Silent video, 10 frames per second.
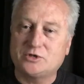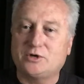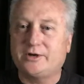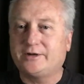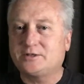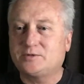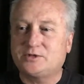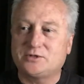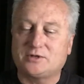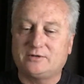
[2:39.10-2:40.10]
it
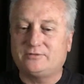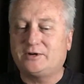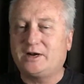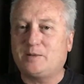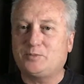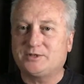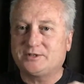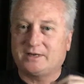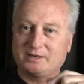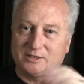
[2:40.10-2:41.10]
switches on for a couple of
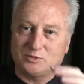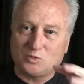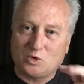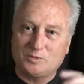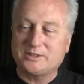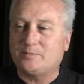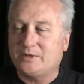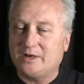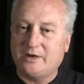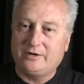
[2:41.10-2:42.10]
seconds, warms up
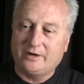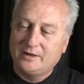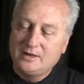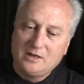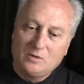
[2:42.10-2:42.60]
the area.